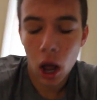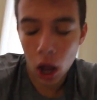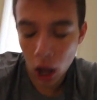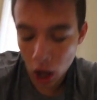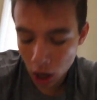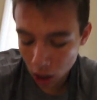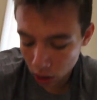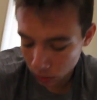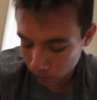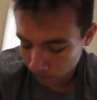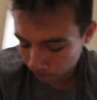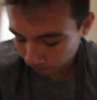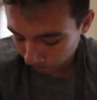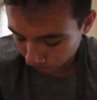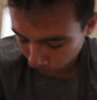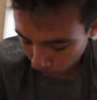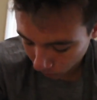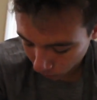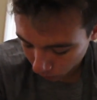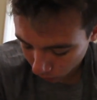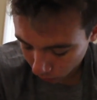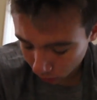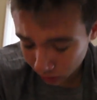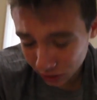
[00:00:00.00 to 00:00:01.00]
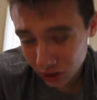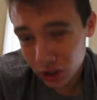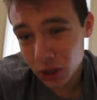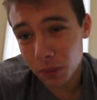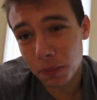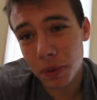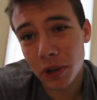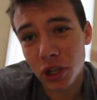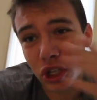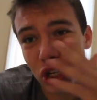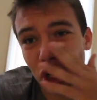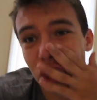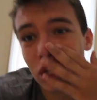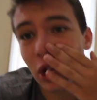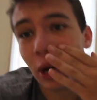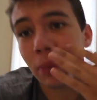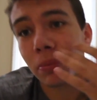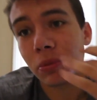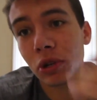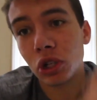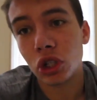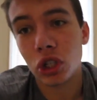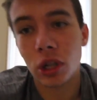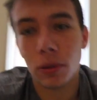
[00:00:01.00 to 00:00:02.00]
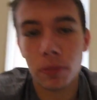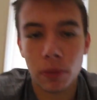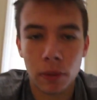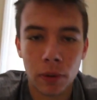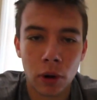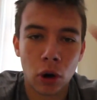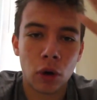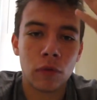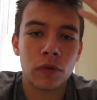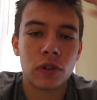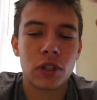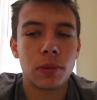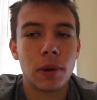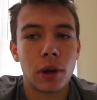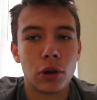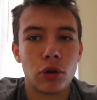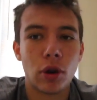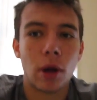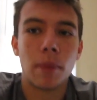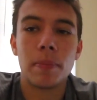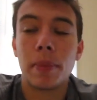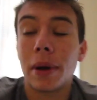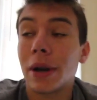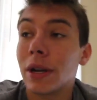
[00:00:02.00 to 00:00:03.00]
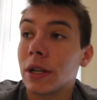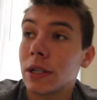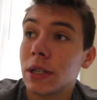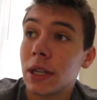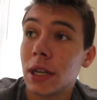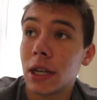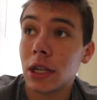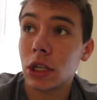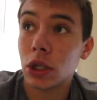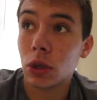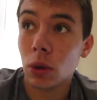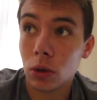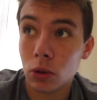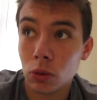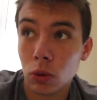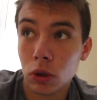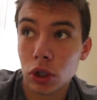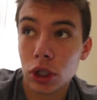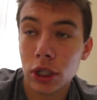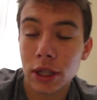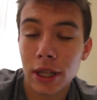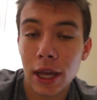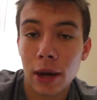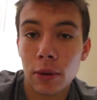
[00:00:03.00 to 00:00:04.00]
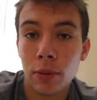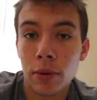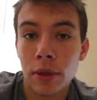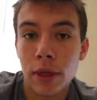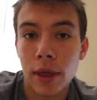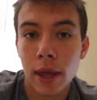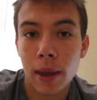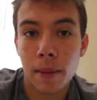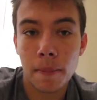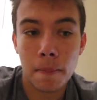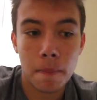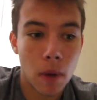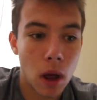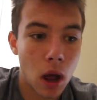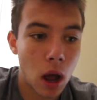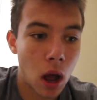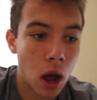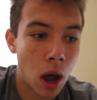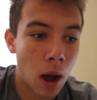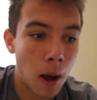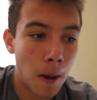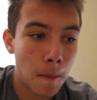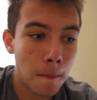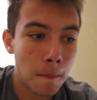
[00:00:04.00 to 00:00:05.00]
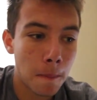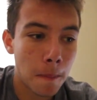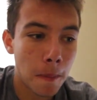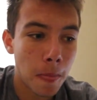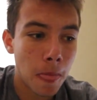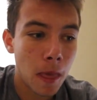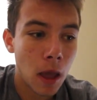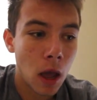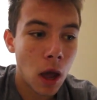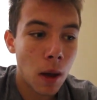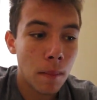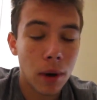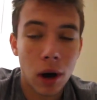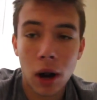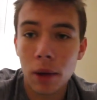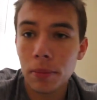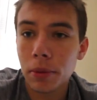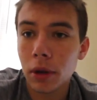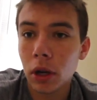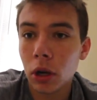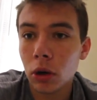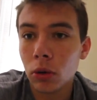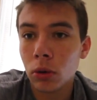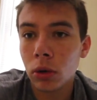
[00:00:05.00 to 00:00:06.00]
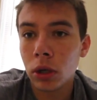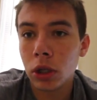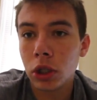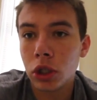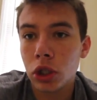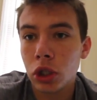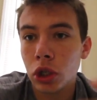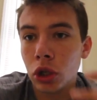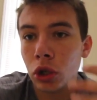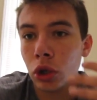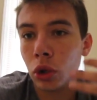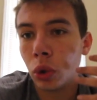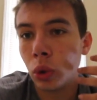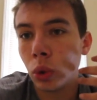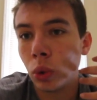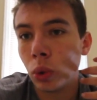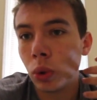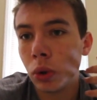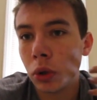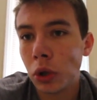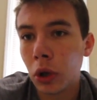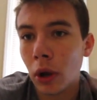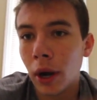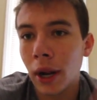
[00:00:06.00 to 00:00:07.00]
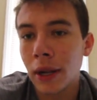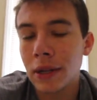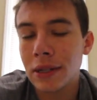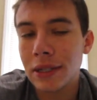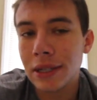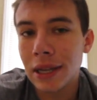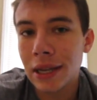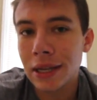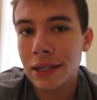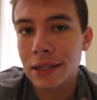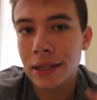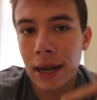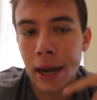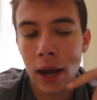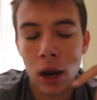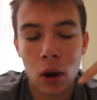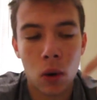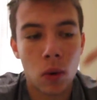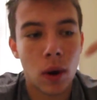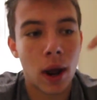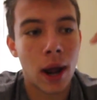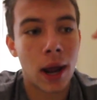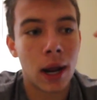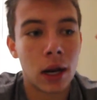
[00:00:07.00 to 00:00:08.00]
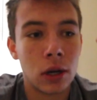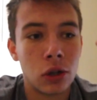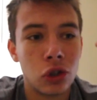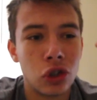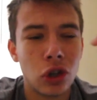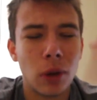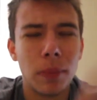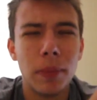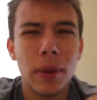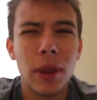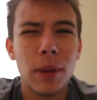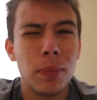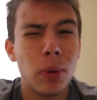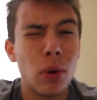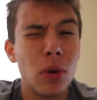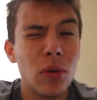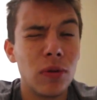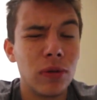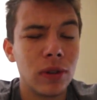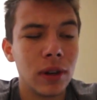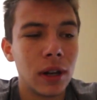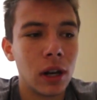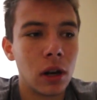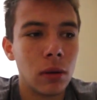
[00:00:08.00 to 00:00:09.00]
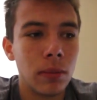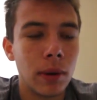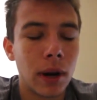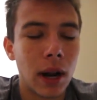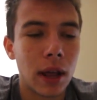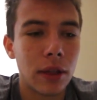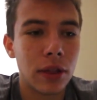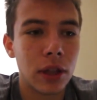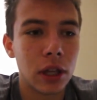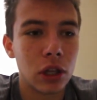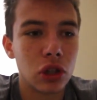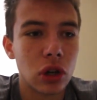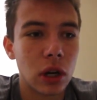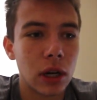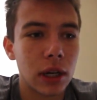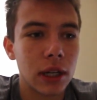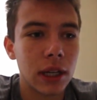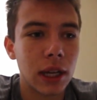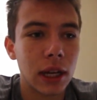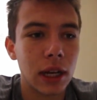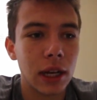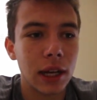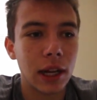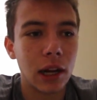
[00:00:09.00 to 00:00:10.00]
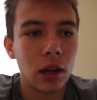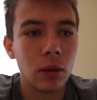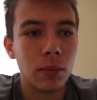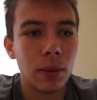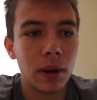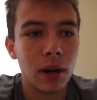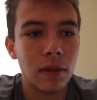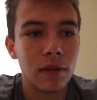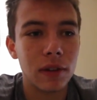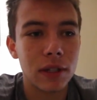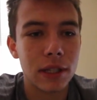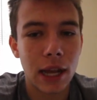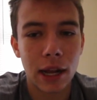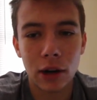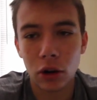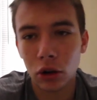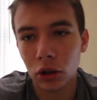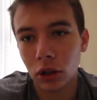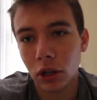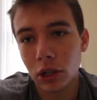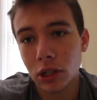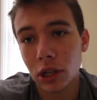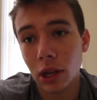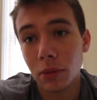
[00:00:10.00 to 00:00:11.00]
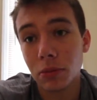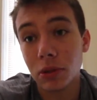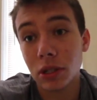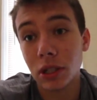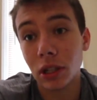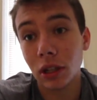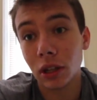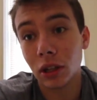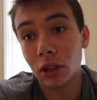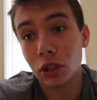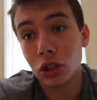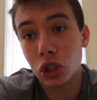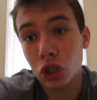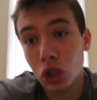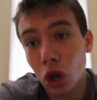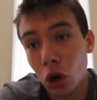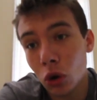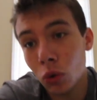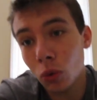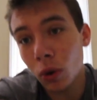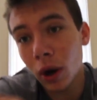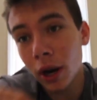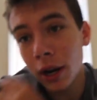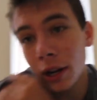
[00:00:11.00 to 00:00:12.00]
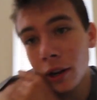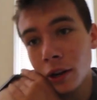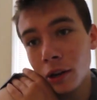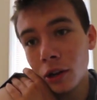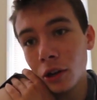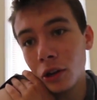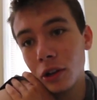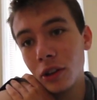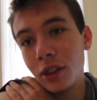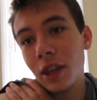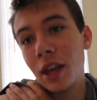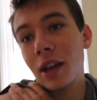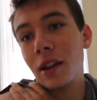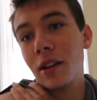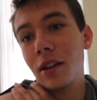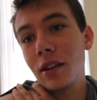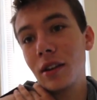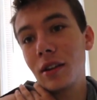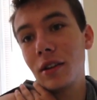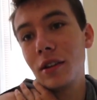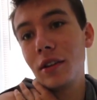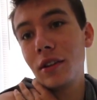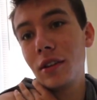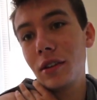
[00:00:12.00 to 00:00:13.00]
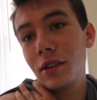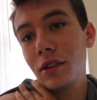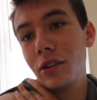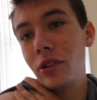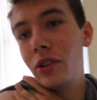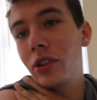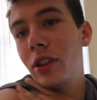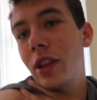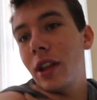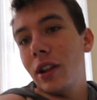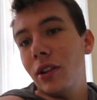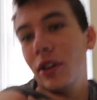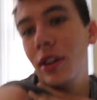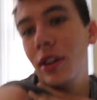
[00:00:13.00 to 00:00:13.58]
Um, it's the P G A Championship, and obviously my grandparents are here, so I was watching that with them. Um, but I'm going to go downstairs now and jump in the pool for a little bit, I think, trying to get a little bit of a tan on because I'm still so white. Look at that. Look at that,